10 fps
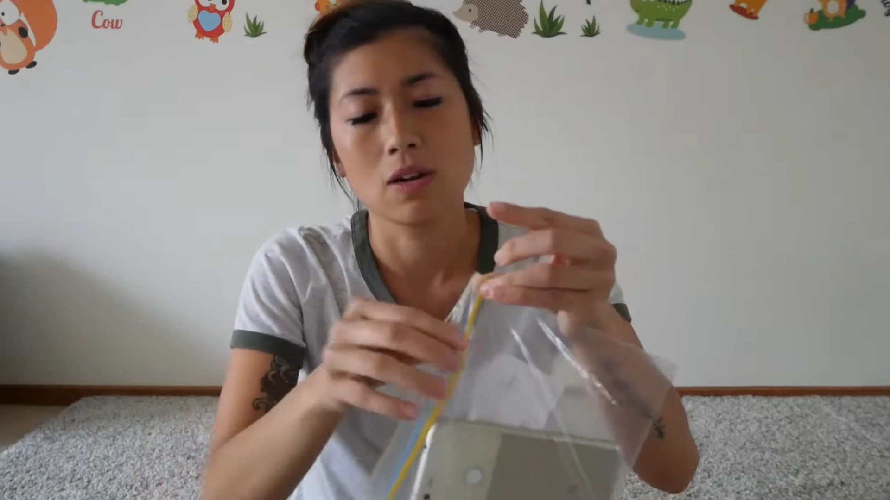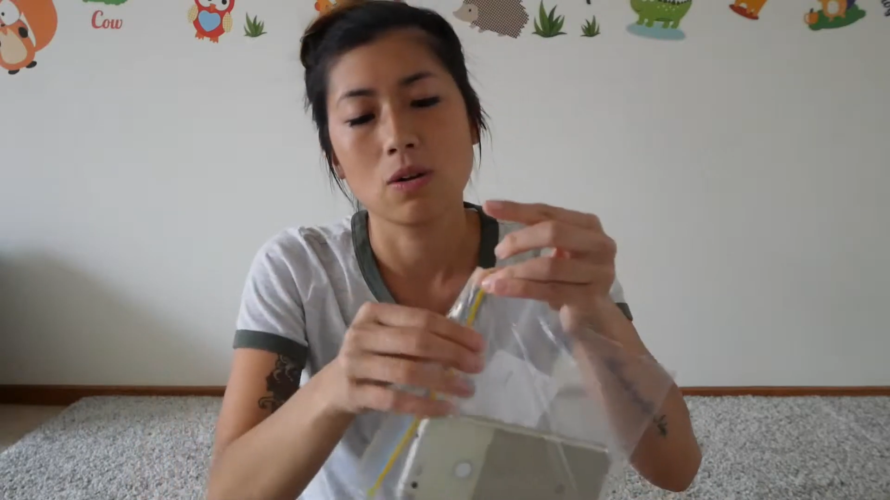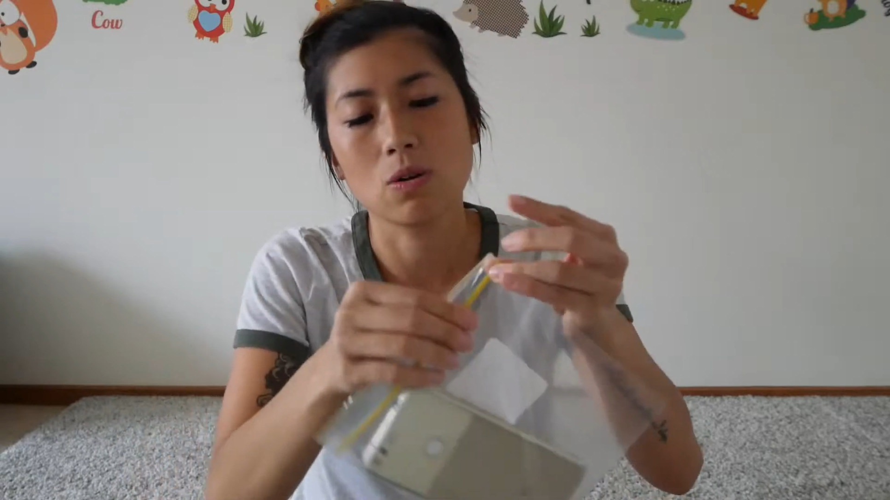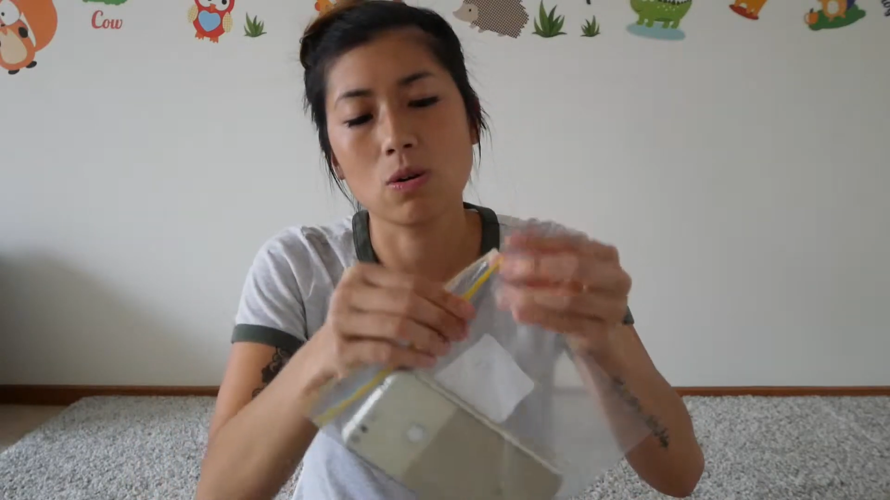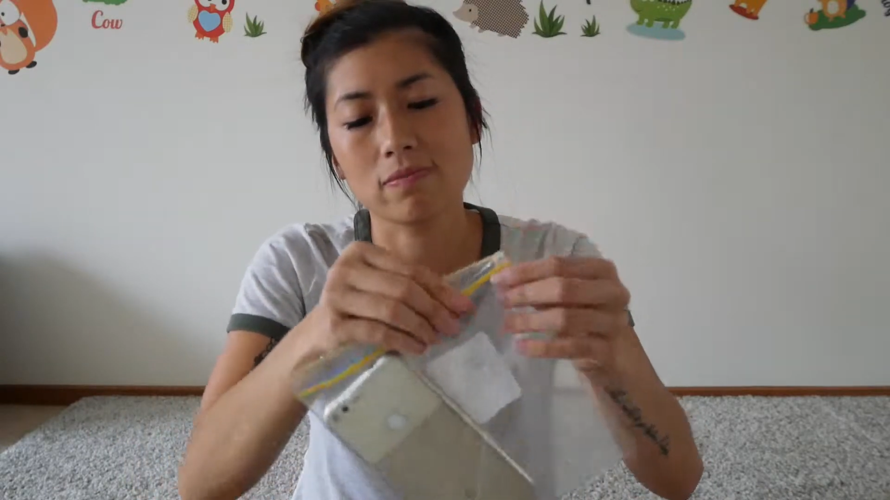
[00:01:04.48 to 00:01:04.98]

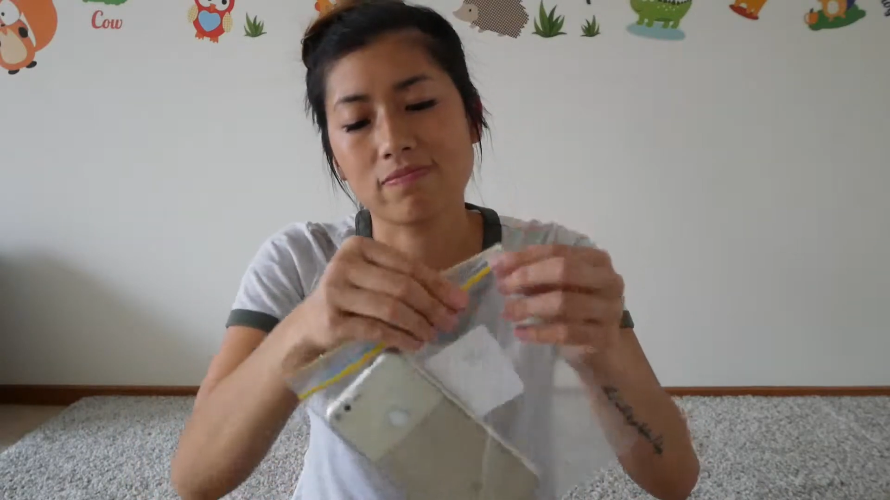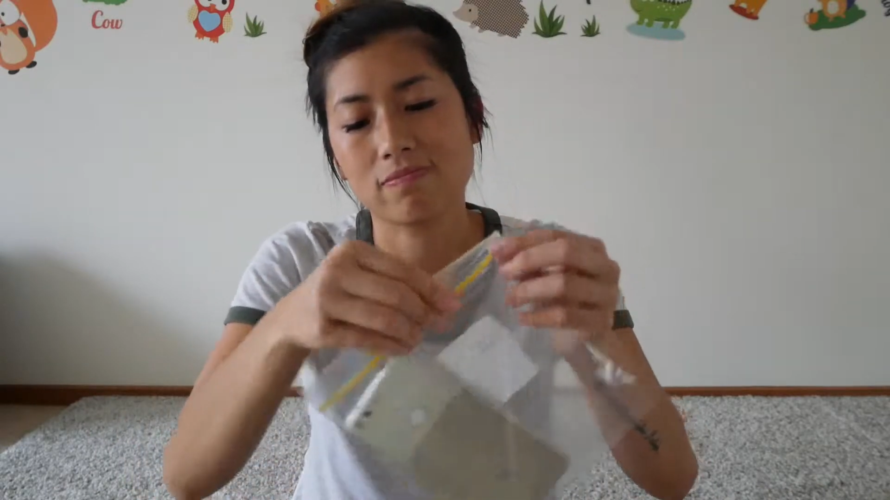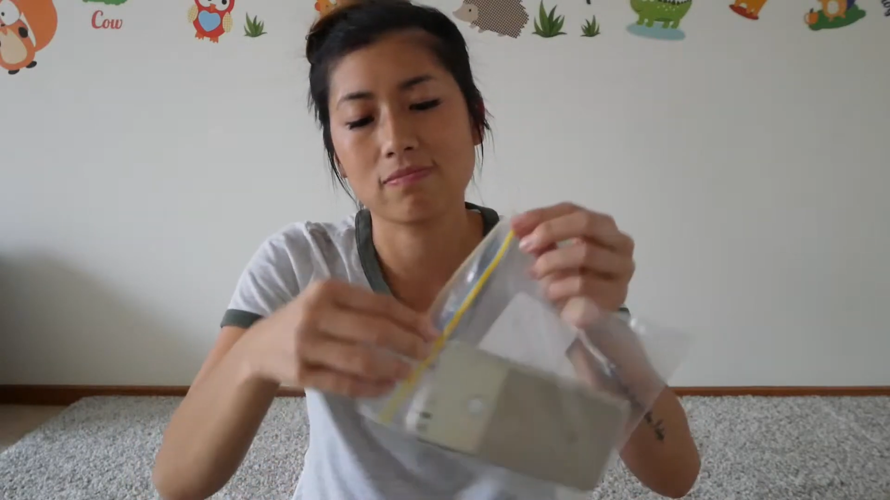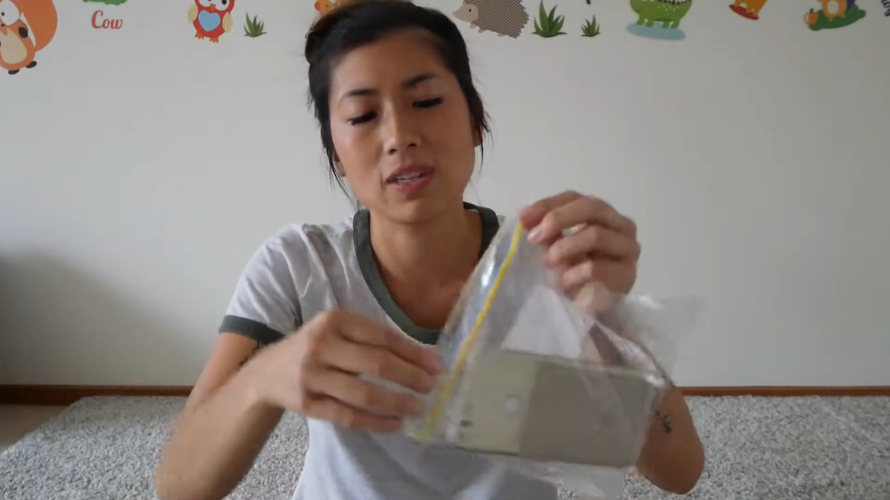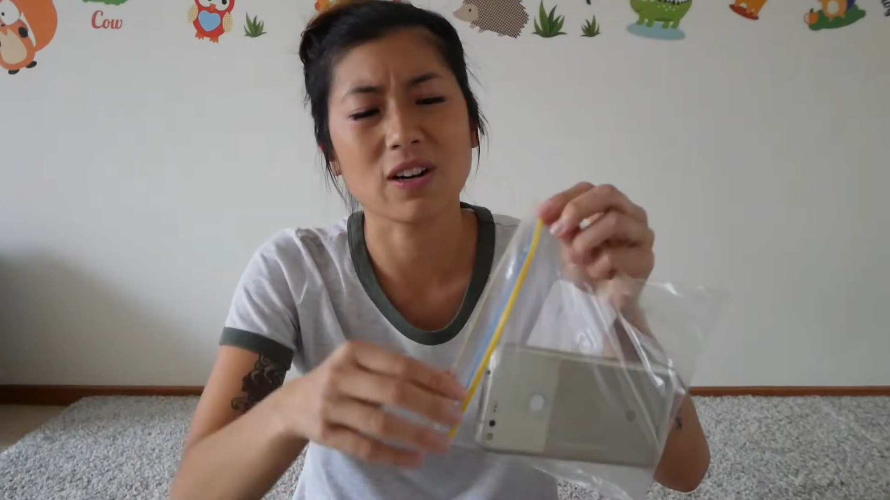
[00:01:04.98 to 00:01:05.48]
Or
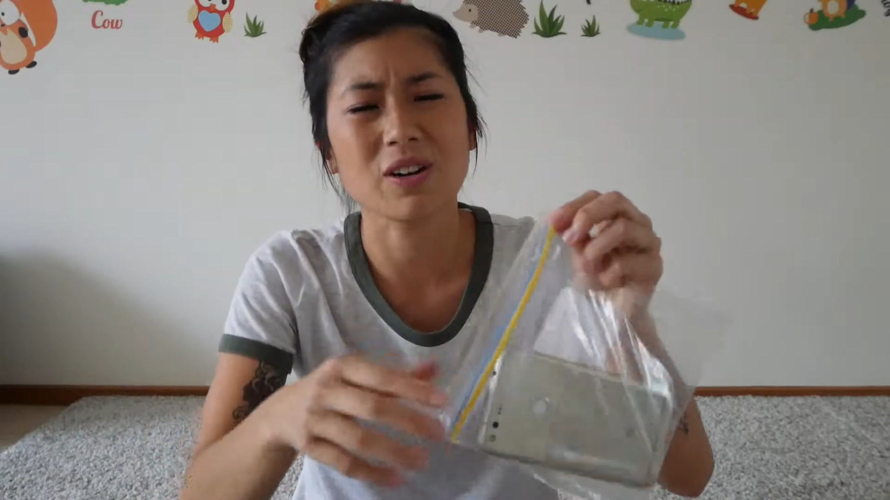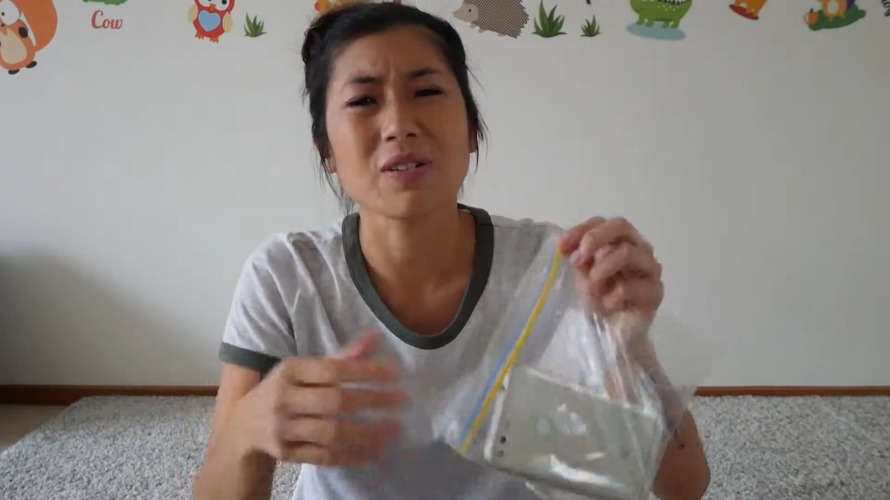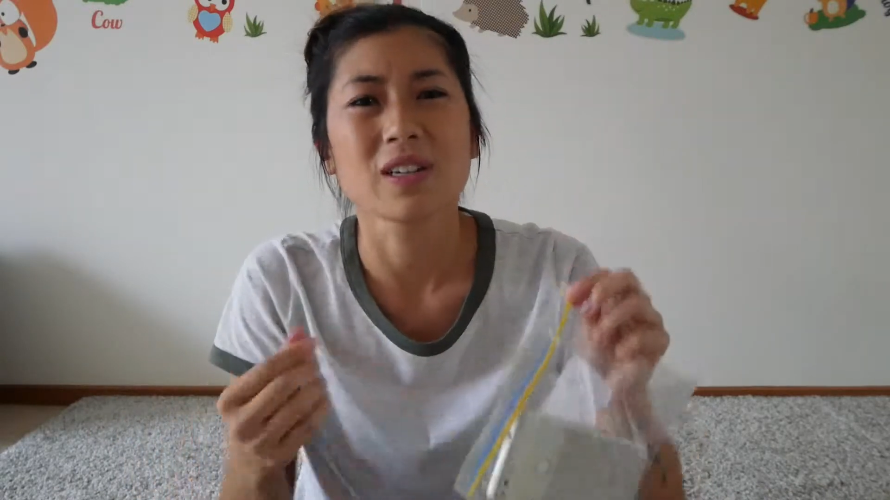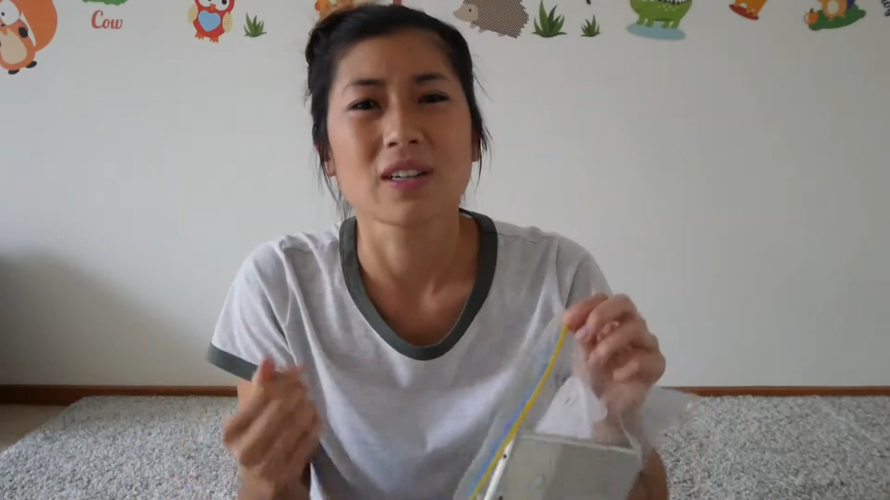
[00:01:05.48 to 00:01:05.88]
you know